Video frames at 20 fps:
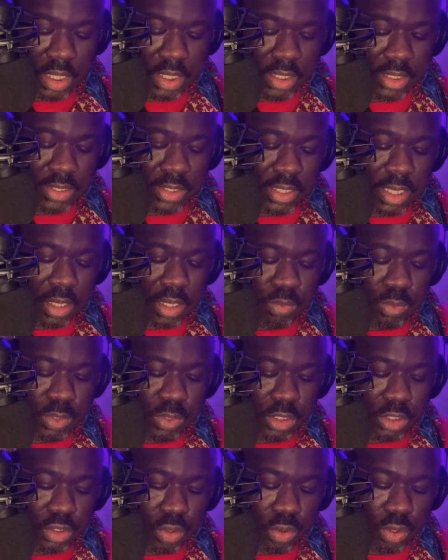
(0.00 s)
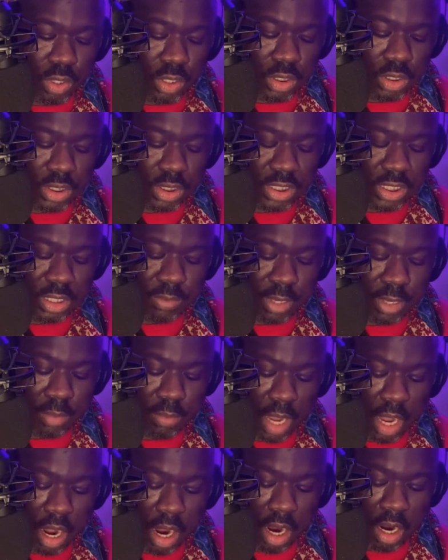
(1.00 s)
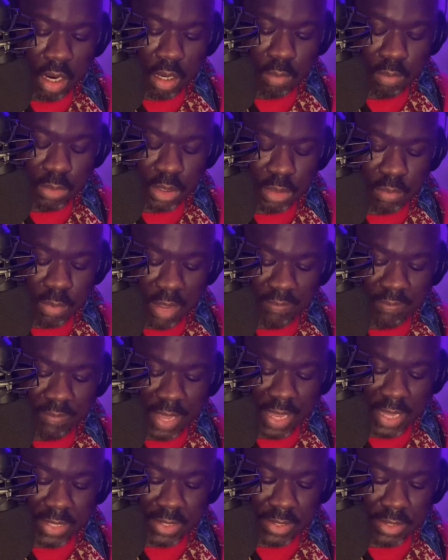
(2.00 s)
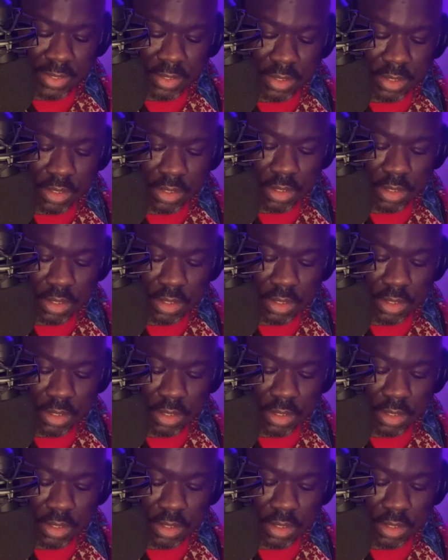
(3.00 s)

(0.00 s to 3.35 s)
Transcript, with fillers: the sun was a torch searing my arms, my face.